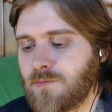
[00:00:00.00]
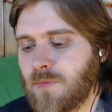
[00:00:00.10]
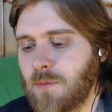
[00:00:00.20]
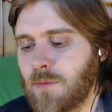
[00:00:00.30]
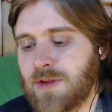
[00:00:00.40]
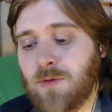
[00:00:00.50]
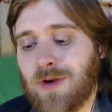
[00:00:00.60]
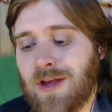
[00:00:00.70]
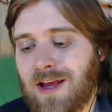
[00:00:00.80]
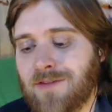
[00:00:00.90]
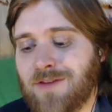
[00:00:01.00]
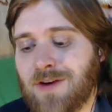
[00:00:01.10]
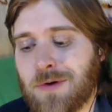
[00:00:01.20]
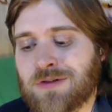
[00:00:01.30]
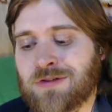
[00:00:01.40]
But then we have
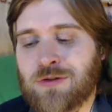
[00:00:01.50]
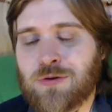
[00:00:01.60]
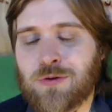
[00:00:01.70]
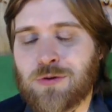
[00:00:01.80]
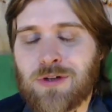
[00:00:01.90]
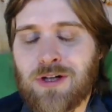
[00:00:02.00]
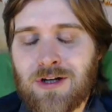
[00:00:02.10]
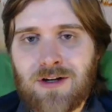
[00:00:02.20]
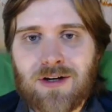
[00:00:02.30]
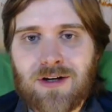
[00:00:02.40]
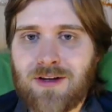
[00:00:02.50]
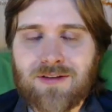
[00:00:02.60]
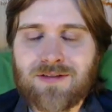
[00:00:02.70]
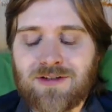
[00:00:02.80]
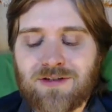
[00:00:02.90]
number two, and this
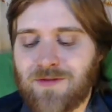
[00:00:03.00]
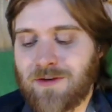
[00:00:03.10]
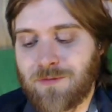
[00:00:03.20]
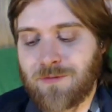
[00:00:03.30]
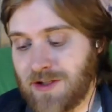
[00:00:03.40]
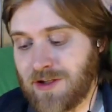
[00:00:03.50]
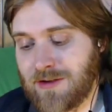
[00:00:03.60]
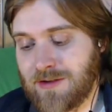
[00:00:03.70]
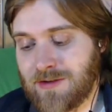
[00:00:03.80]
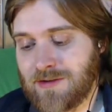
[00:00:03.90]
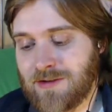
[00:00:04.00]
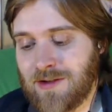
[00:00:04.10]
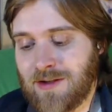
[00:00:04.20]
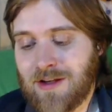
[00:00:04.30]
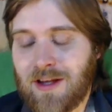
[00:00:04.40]
I just find ridiculous,
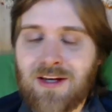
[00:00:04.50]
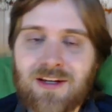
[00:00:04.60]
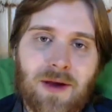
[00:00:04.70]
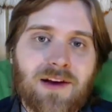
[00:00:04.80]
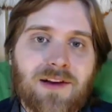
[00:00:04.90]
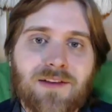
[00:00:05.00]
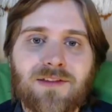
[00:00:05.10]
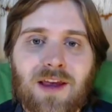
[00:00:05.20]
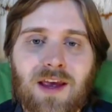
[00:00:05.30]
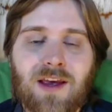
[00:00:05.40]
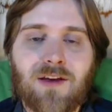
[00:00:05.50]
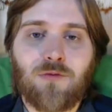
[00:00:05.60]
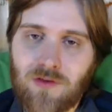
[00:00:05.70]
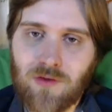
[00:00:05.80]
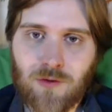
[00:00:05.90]
Independence Day
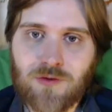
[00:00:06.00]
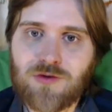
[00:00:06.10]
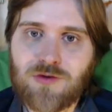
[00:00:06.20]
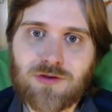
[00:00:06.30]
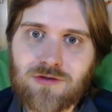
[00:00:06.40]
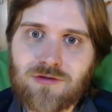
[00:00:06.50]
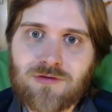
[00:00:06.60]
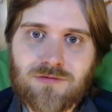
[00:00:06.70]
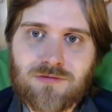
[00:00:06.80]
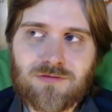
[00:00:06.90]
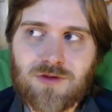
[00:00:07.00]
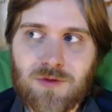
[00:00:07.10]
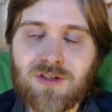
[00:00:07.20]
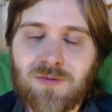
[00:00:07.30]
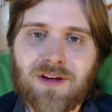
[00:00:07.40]
Resurgence. So
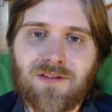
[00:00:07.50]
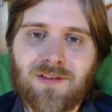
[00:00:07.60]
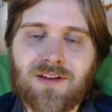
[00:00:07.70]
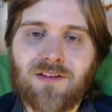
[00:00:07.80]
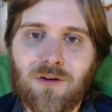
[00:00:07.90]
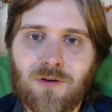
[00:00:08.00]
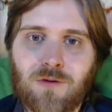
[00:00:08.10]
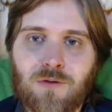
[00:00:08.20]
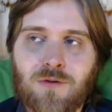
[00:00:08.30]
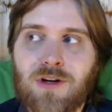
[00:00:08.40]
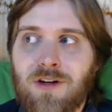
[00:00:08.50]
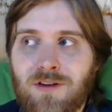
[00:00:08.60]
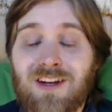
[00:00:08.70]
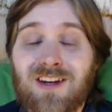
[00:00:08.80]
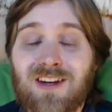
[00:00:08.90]
Independence Day 2, the
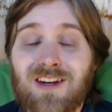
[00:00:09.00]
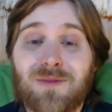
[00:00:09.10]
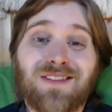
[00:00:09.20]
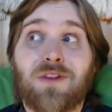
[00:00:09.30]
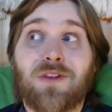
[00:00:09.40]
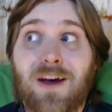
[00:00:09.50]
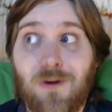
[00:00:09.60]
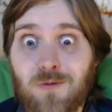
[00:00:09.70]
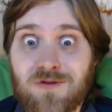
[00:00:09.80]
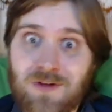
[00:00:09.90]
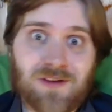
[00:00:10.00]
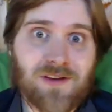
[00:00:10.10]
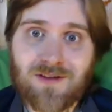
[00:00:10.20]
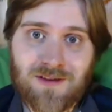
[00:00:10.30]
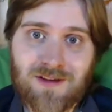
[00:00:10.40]
Independence Day without Will Smith. I
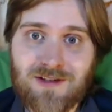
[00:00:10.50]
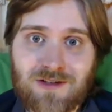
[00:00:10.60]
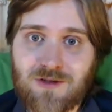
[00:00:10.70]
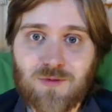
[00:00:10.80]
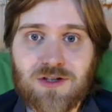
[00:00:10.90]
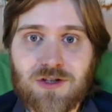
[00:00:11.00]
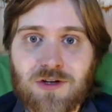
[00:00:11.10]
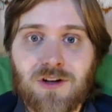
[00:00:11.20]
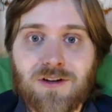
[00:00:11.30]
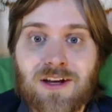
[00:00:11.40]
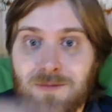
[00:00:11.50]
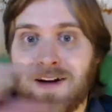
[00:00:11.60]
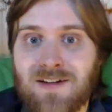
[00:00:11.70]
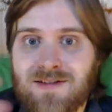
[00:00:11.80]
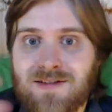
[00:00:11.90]
think that's just what they should call it.
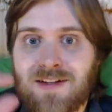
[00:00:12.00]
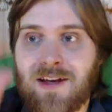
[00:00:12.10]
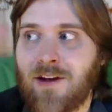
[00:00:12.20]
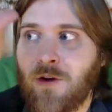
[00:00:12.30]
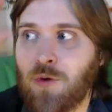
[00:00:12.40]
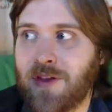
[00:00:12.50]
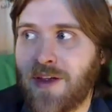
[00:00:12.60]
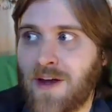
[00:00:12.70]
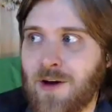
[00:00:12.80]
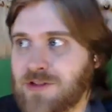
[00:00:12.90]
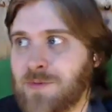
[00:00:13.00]
Independence Day without Will Smith.